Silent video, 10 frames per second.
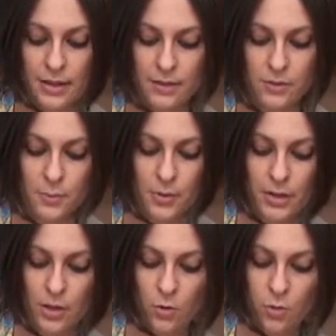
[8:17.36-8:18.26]
it's
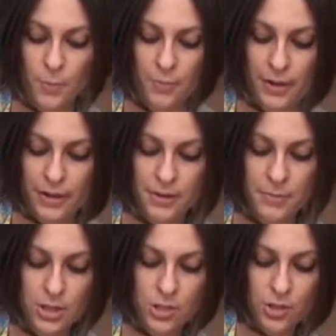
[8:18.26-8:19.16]
pretty incorporated.
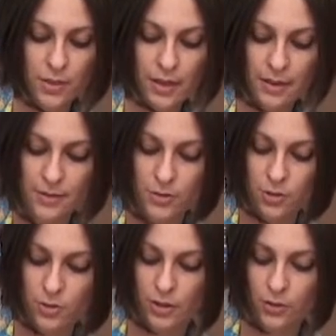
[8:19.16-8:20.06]
Make sure that if you're
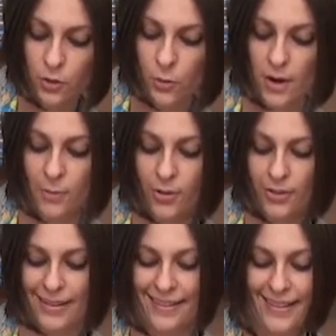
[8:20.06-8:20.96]
using a square bowl
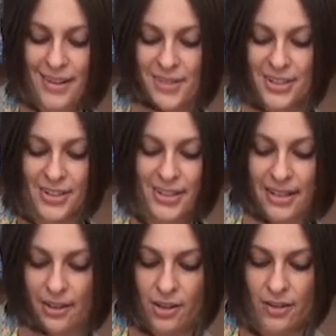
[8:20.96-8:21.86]
like I am, that you're
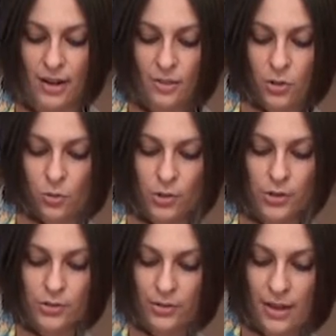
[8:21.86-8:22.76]
getting it all out of the
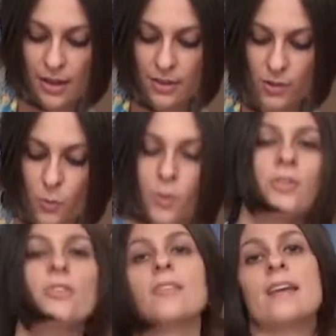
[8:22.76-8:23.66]
corners. The
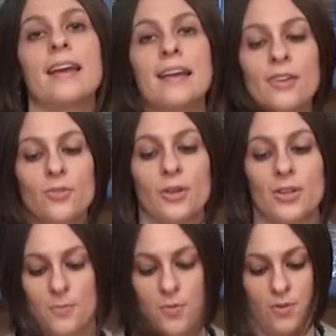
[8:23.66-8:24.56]
worst thing is when
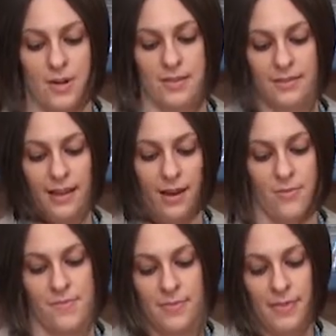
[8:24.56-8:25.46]
you're pouring this
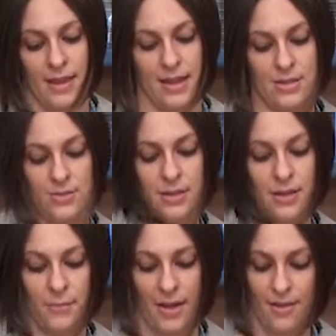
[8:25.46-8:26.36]
out and you end
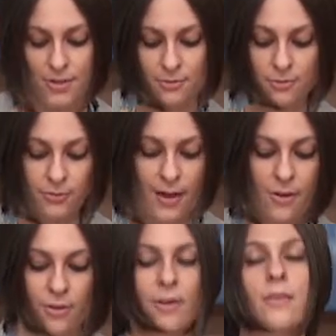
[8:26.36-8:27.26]
up having
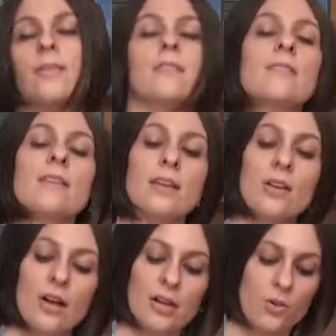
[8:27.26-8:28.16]
flour
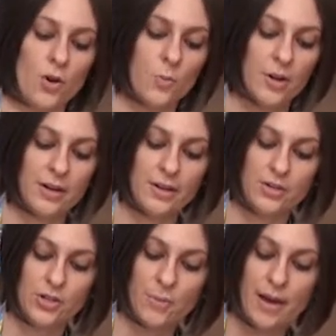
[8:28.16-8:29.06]
still unincorporated
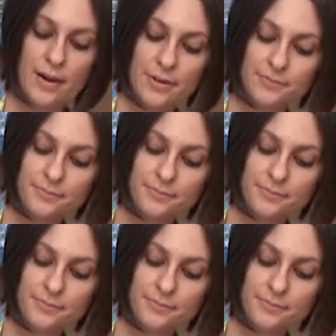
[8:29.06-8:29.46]
into your batter.